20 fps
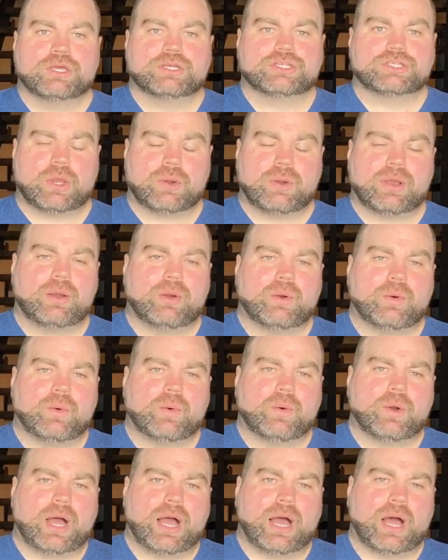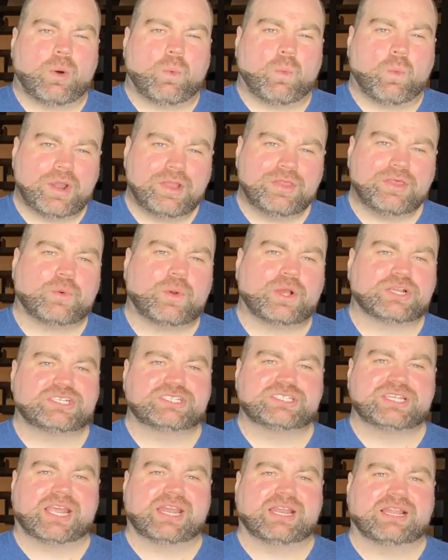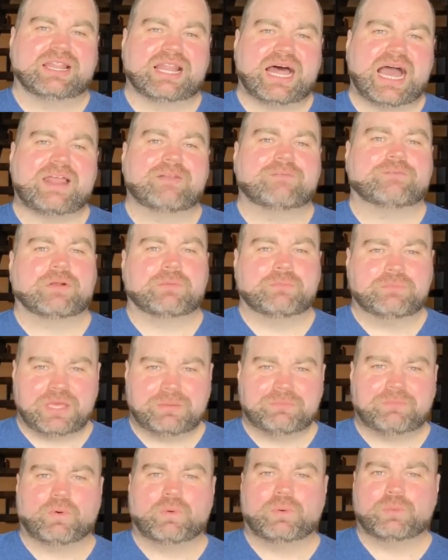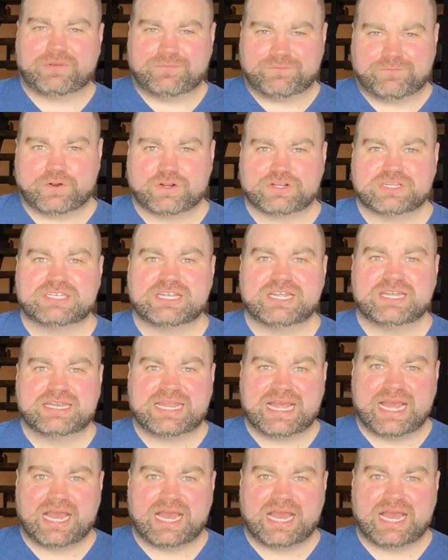So one of the questions I get a lot from people when we first sit